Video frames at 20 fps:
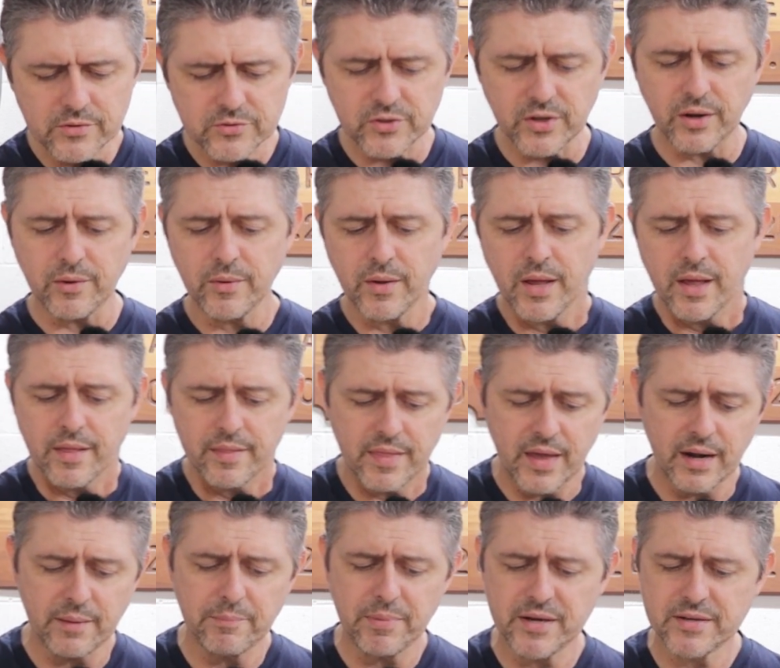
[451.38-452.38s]
So
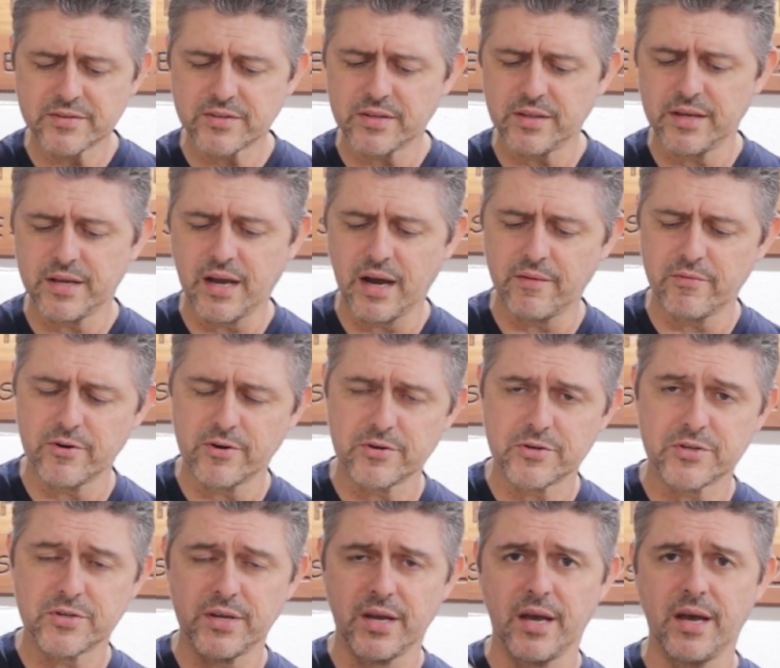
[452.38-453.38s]
that basically
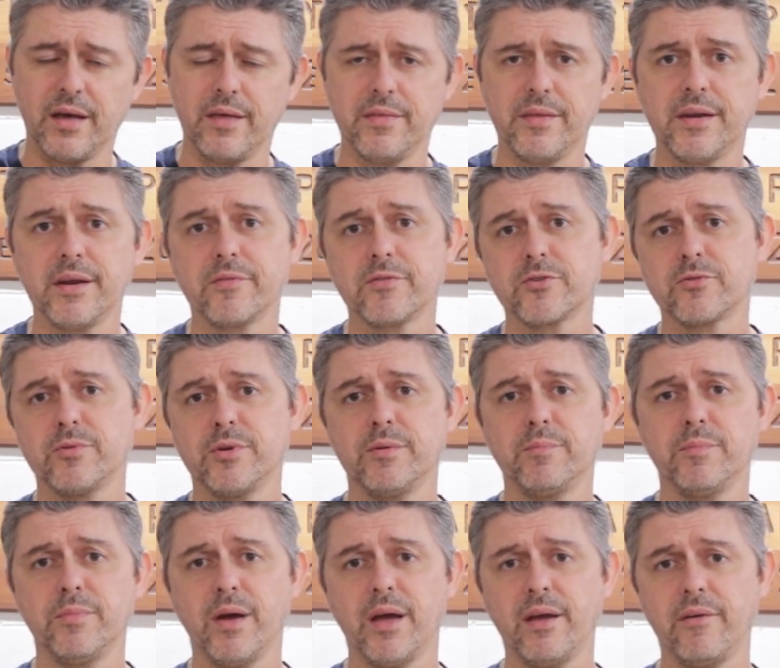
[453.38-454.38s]
covers uh, the difference
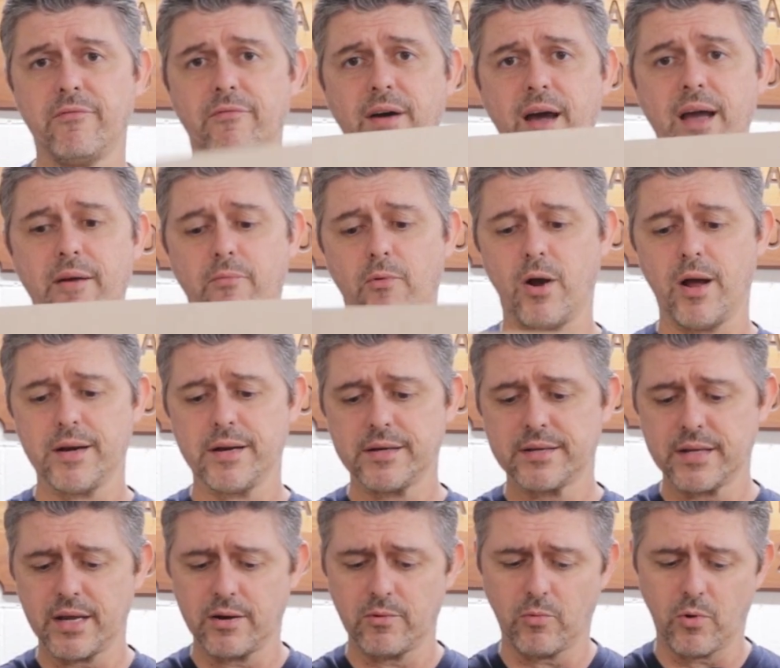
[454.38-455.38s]
between a 5 watt and
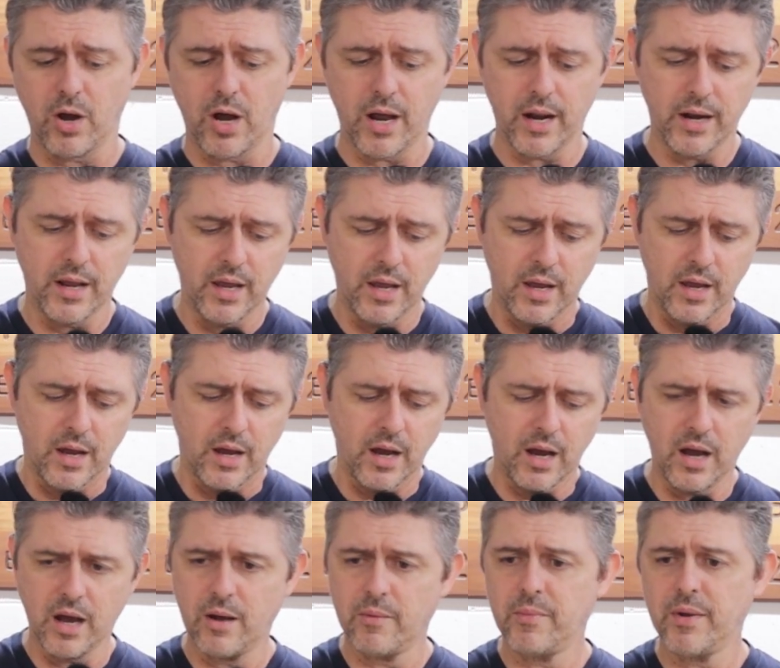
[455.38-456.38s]
a 10 watt.
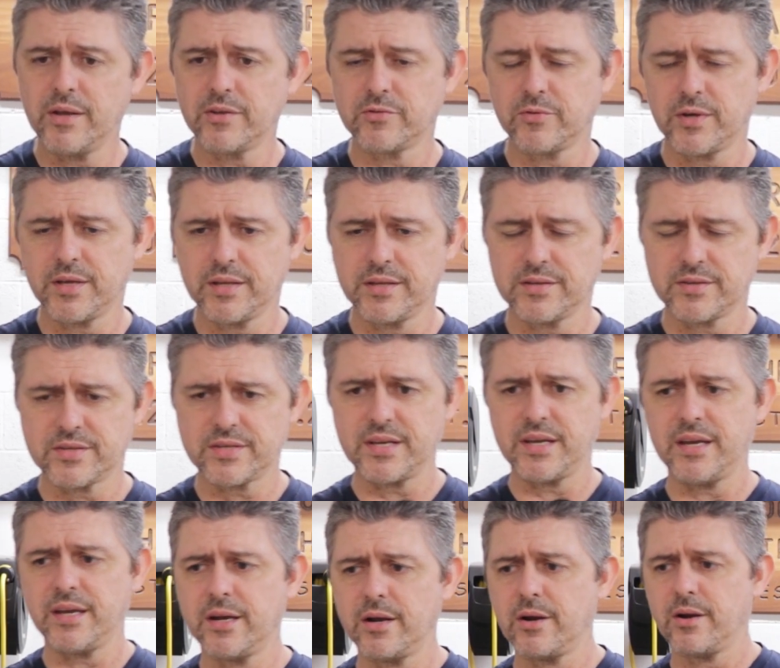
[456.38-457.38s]
Um, as we can
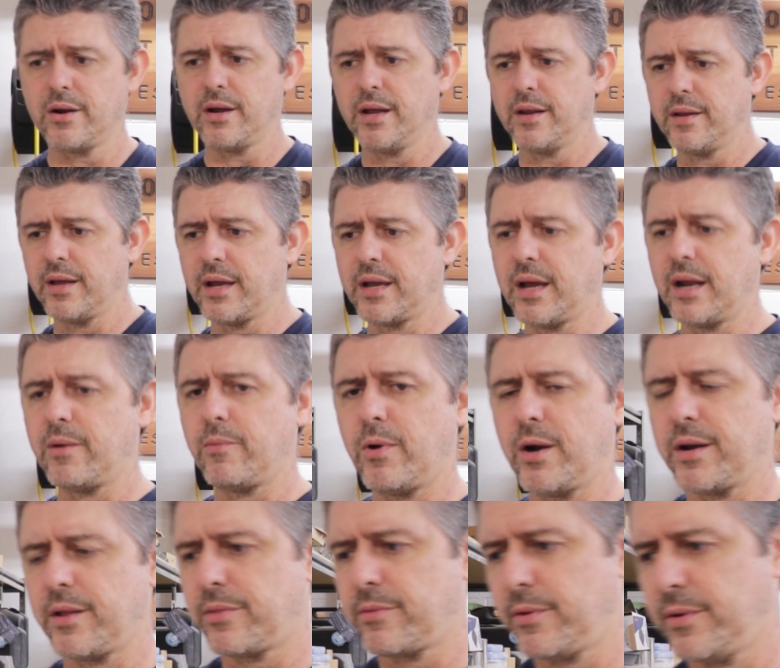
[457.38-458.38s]
see here, and I kind of
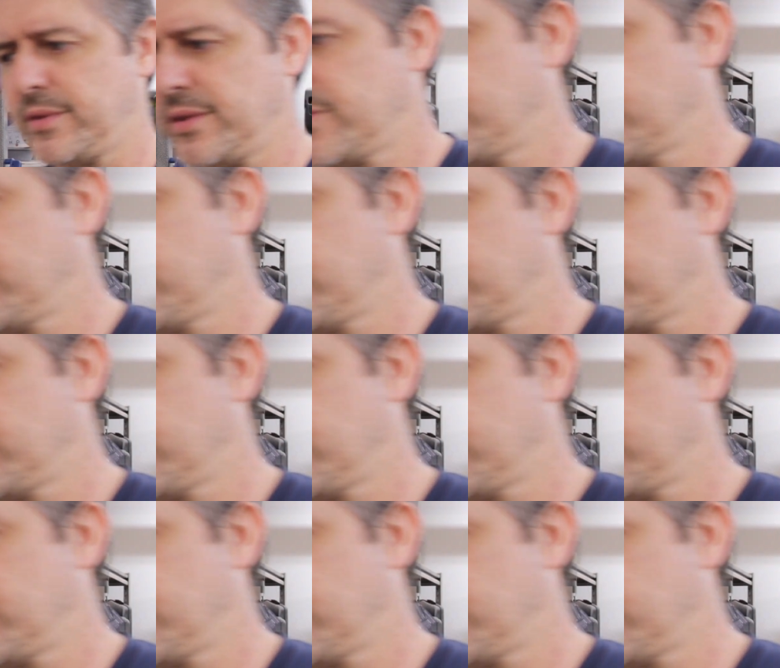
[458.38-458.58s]
wanted to throw